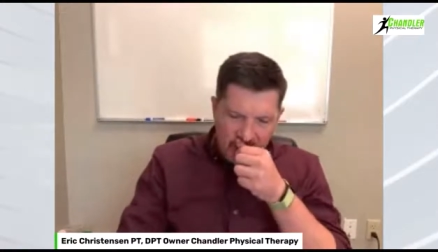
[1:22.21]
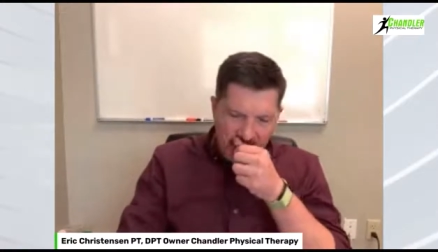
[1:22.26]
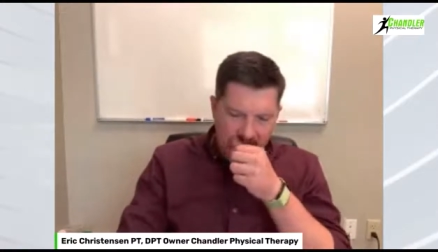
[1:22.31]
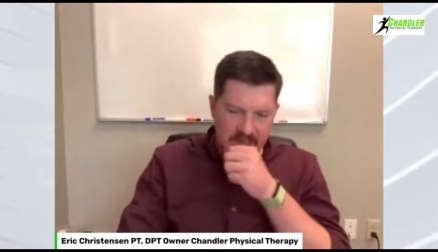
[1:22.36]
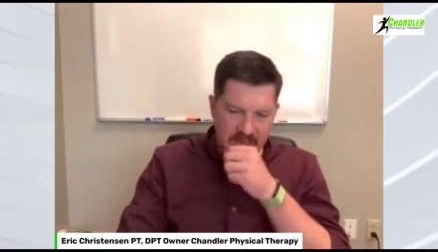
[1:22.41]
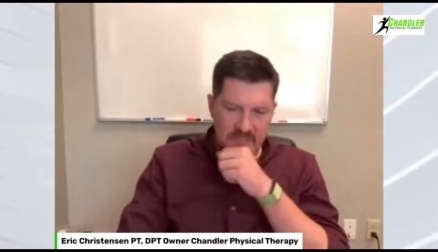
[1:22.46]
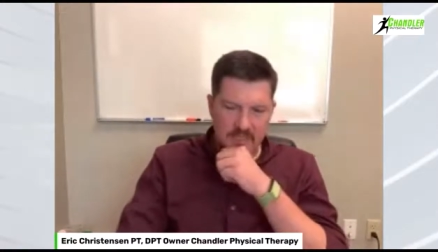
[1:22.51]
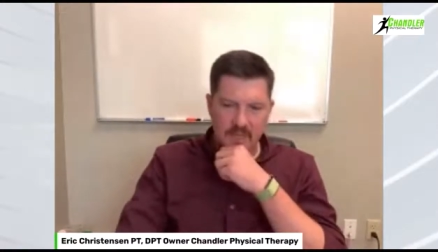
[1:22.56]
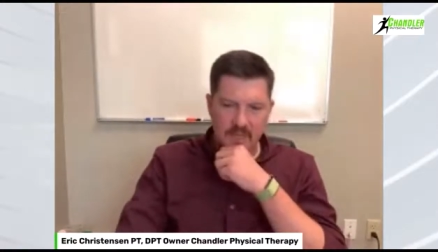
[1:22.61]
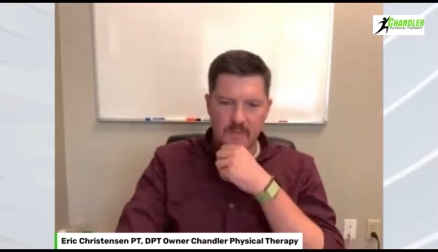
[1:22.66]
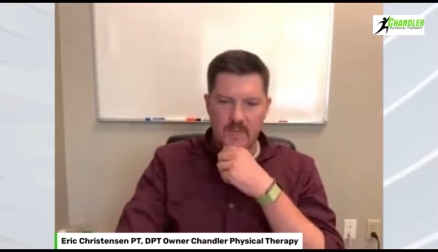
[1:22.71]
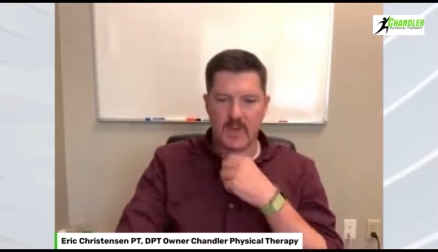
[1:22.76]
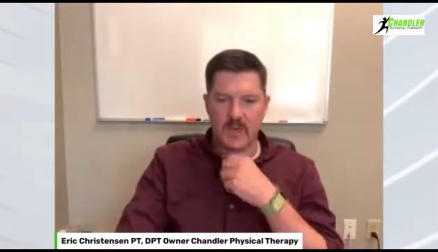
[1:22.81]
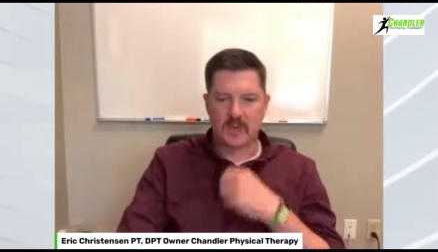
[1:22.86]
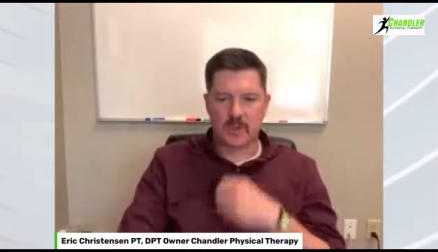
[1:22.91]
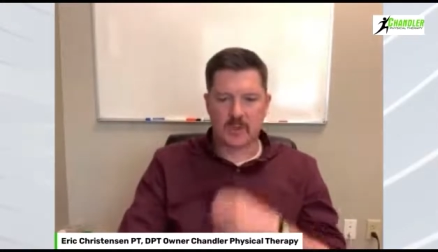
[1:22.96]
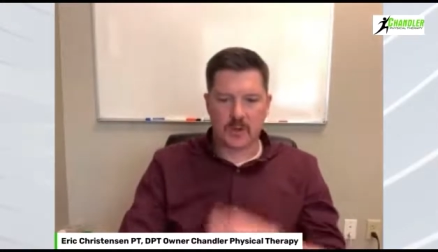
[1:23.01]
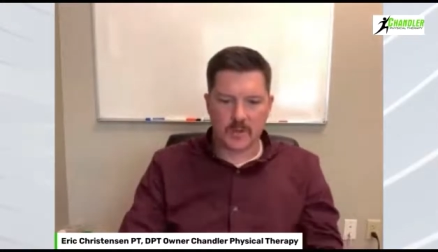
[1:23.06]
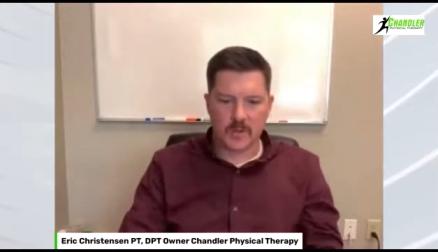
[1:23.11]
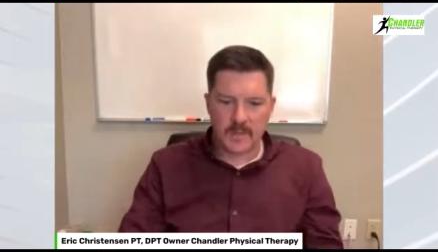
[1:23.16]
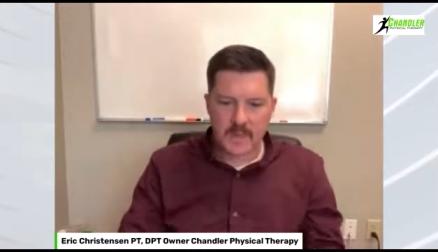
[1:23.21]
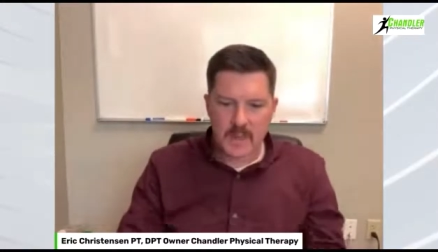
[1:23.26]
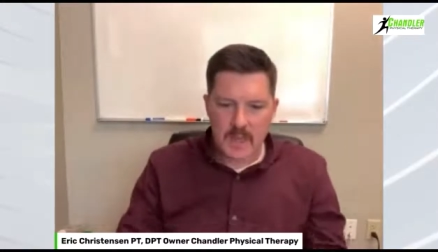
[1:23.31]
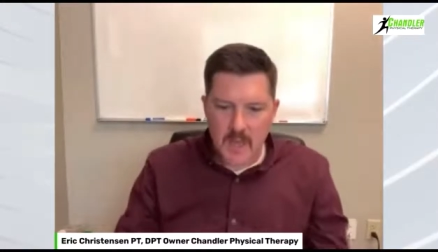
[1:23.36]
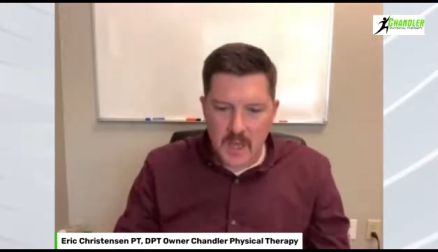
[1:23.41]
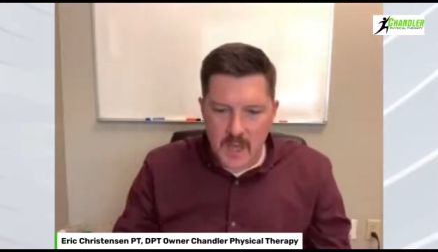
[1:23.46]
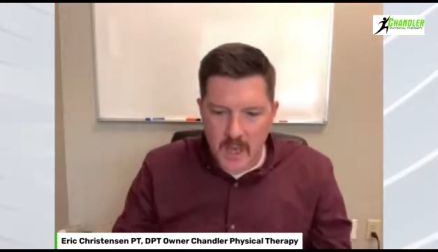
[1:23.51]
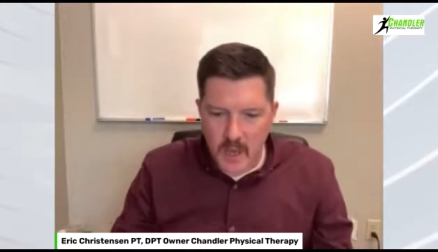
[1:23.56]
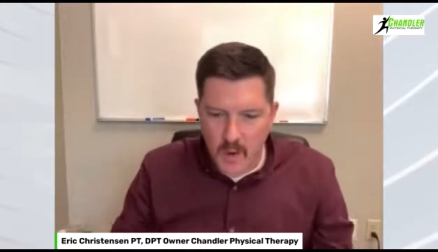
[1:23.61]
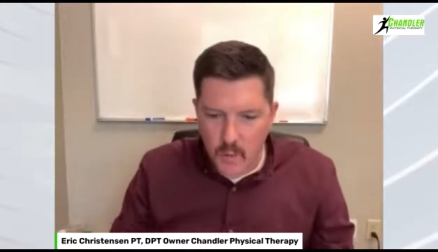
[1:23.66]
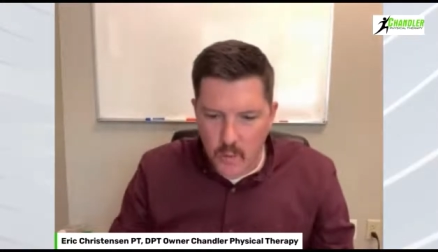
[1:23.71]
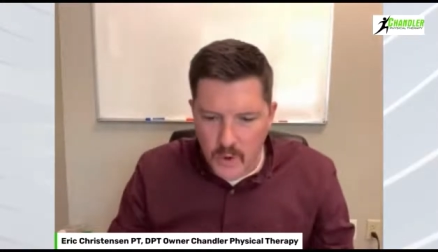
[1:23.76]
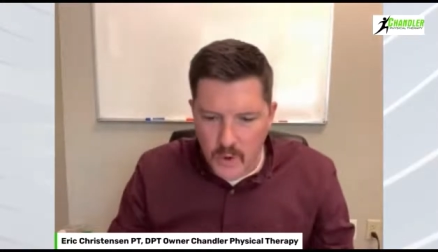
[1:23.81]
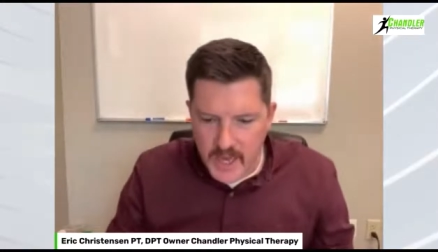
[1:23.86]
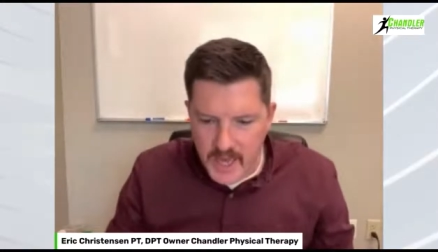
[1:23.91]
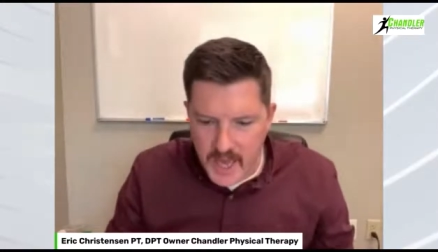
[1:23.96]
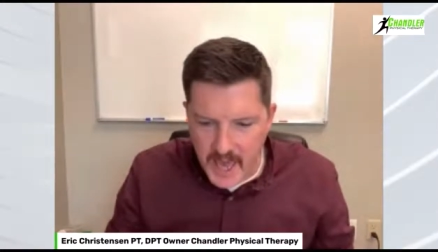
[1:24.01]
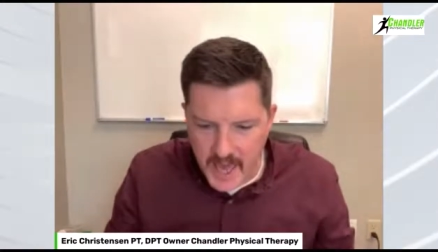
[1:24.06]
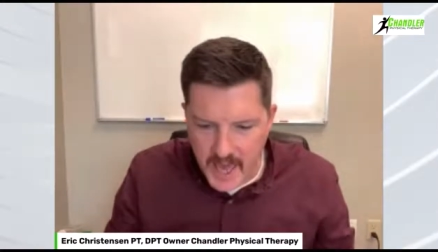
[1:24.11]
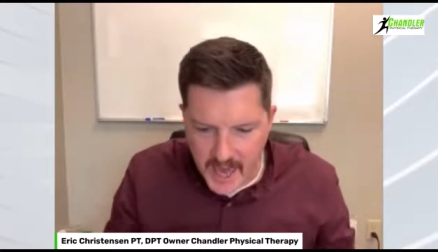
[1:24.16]
basic picture, and
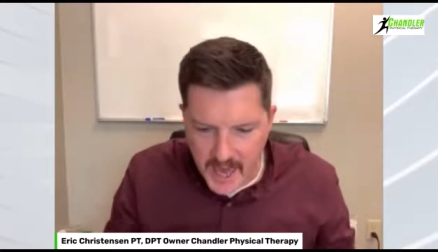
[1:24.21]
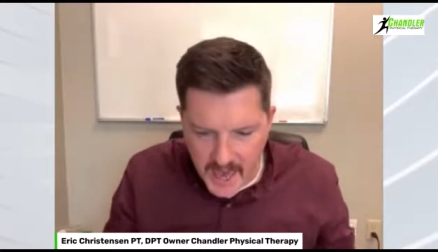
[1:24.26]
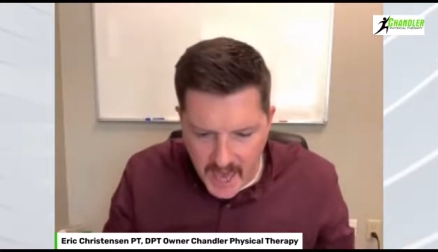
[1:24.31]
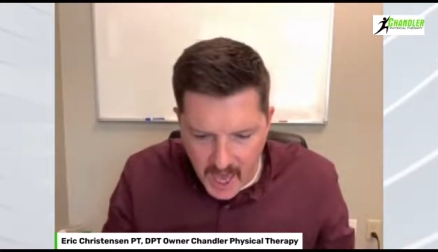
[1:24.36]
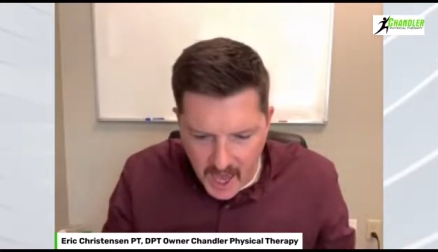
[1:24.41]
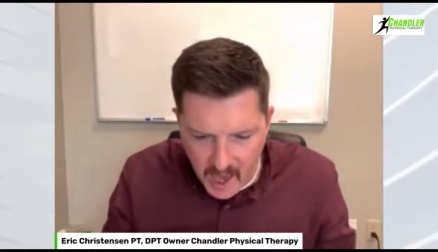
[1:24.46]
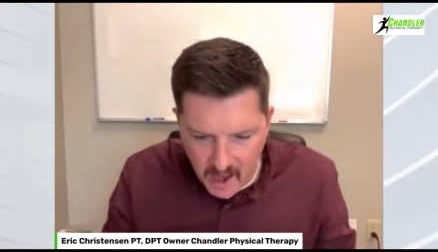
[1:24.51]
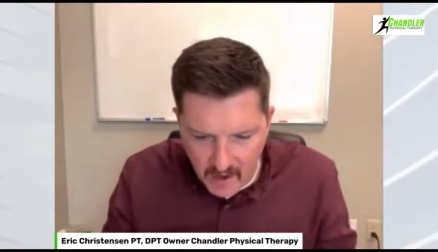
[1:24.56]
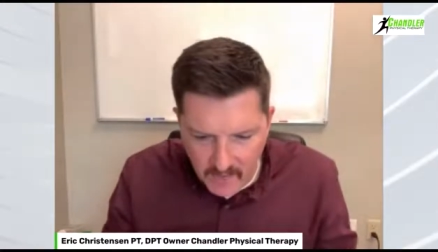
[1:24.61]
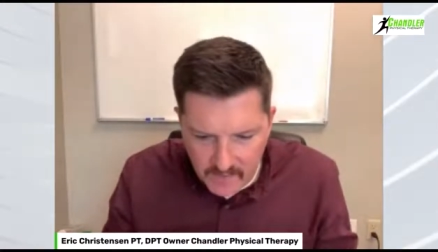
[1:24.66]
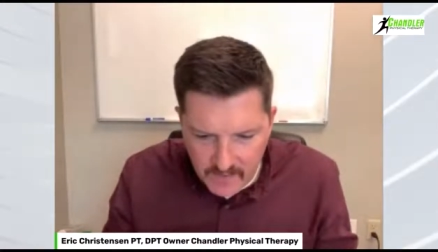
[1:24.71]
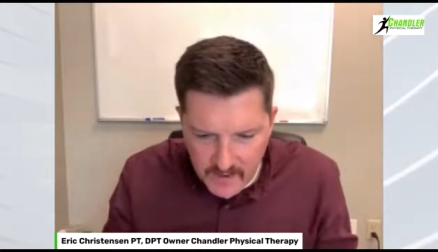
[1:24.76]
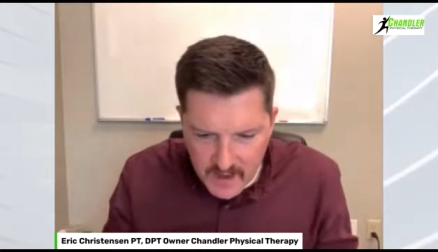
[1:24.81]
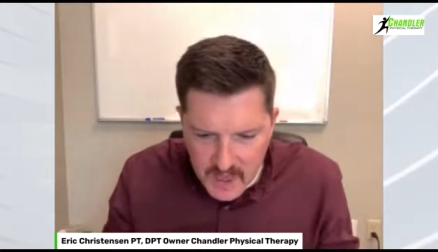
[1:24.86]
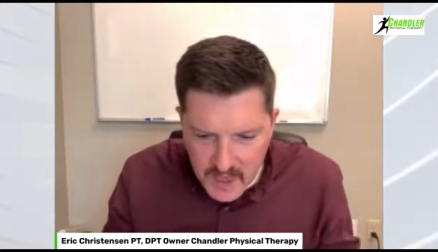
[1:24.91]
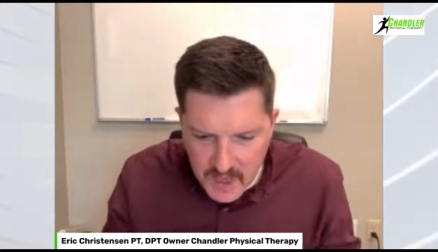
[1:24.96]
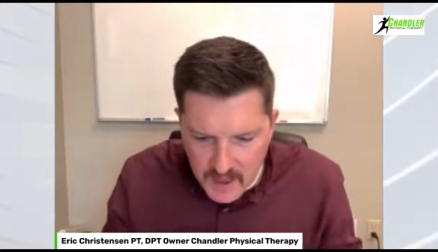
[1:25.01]
we have